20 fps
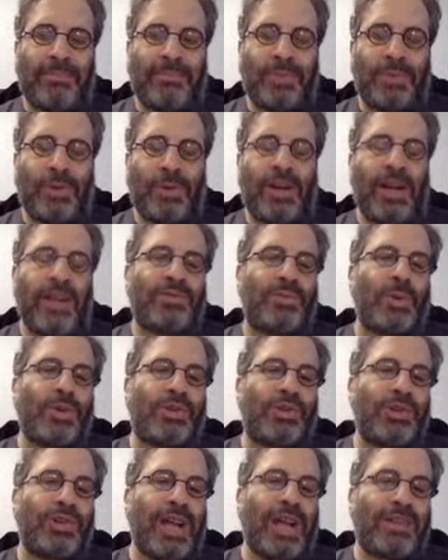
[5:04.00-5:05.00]
organized what
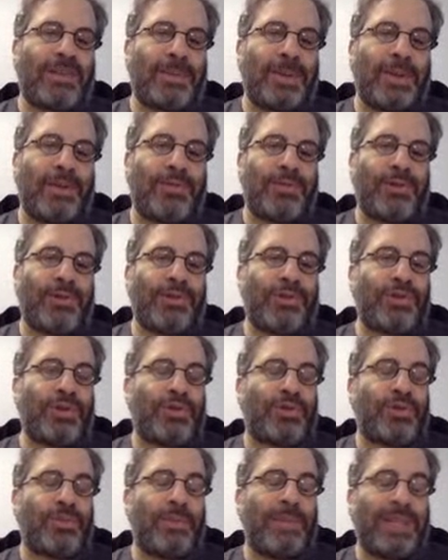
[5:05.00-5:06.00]
turned out to be the first
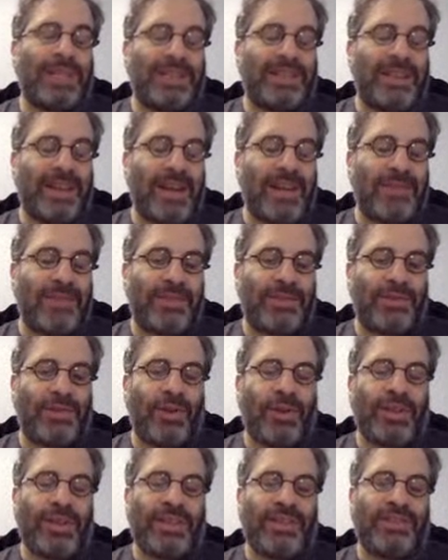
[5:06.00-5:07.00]
social media conference
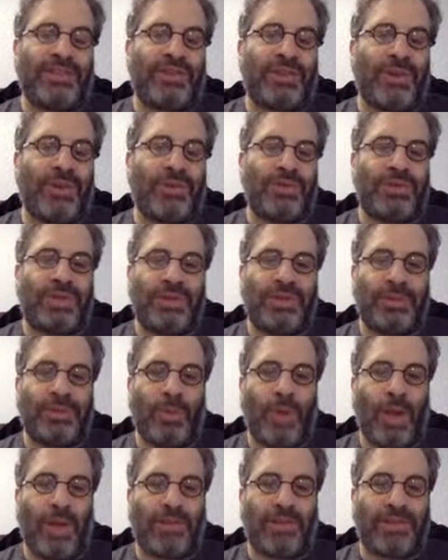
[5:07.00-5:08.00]
on the East Coast here in
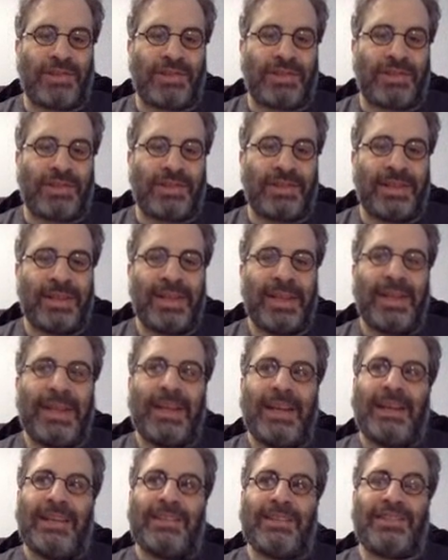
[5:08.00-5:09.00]
Washington.
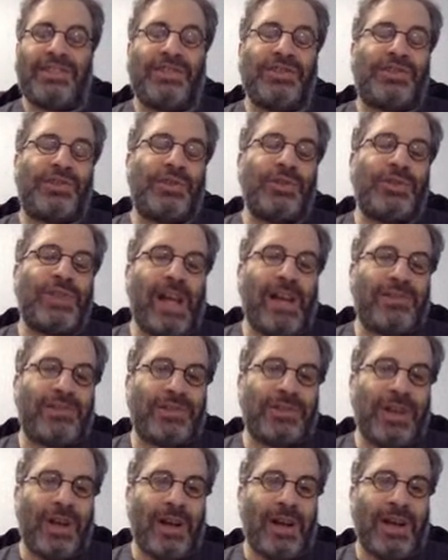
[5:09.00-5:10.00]
This is
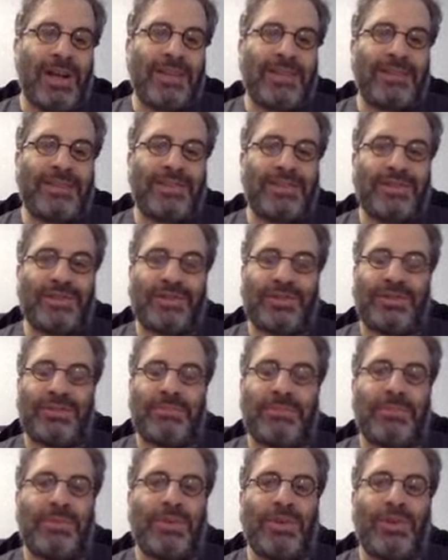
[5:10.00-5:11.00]
2009. This is
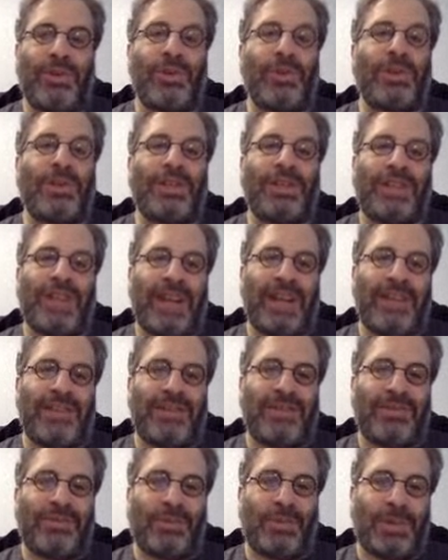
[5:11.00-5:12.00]
early
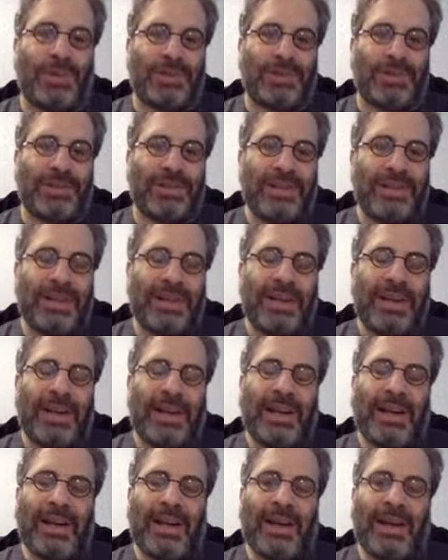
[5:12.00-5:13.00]
days of Twitter.
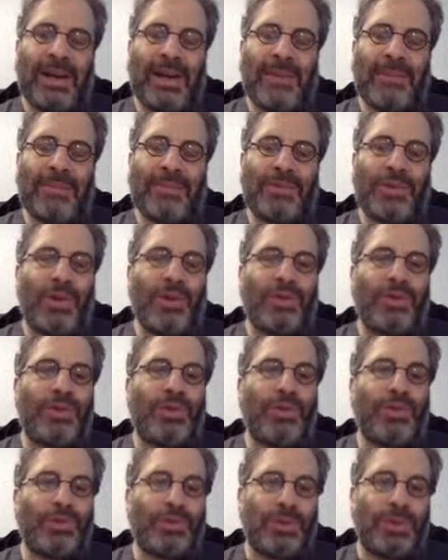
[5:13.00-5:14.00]
It's called the
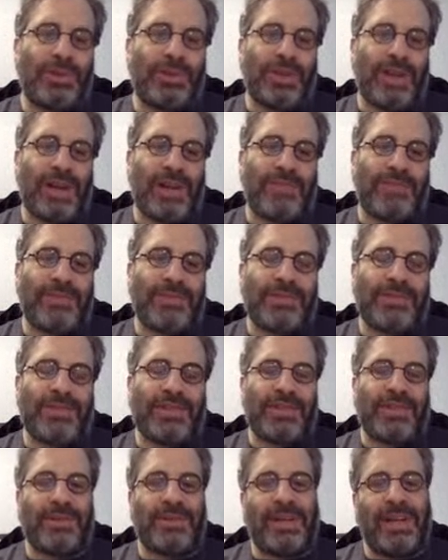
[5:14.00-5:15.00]
Cool Twitter Conference,
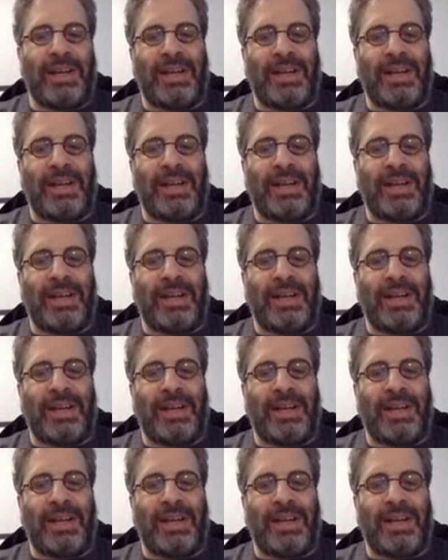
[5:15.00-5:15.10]
and